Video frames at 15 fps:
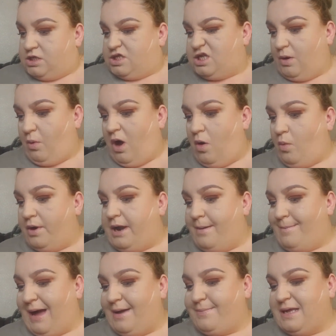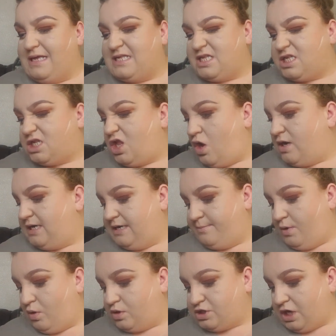So I want maybe
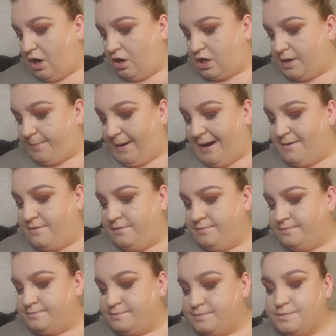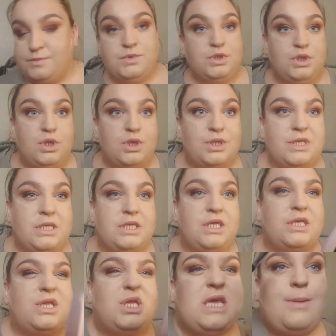slightly more darker brown, just to
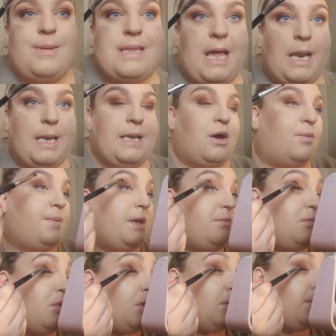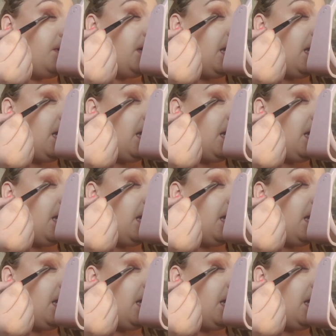give it that little bit more